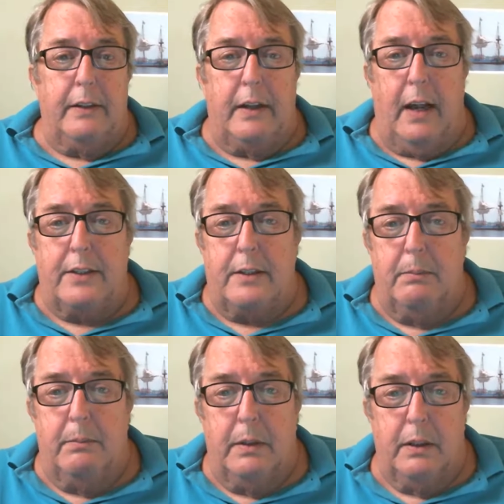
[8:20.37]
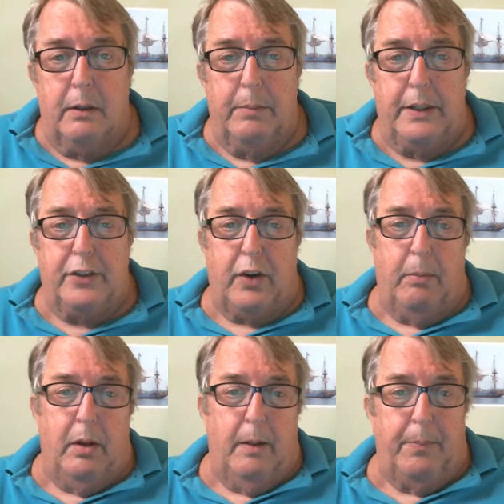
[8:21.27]
got a little bit of
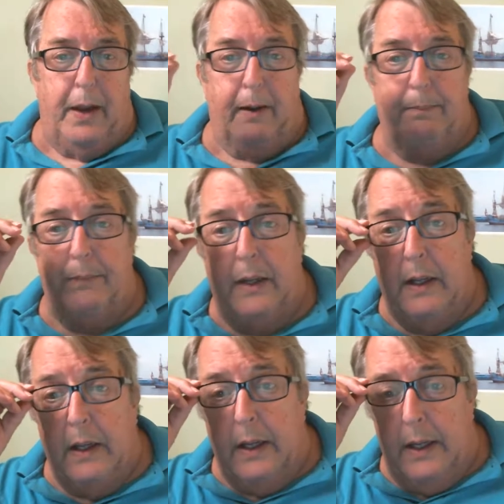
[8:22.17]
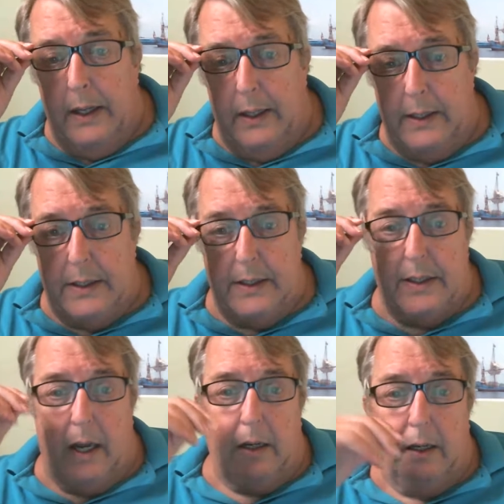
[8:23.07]
trouble up there. At least
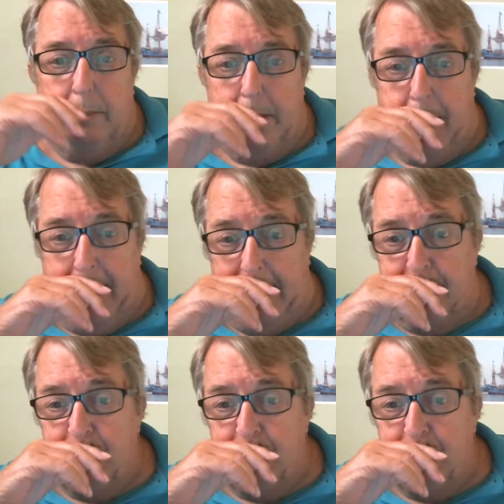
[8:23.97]
it's not going to be bad.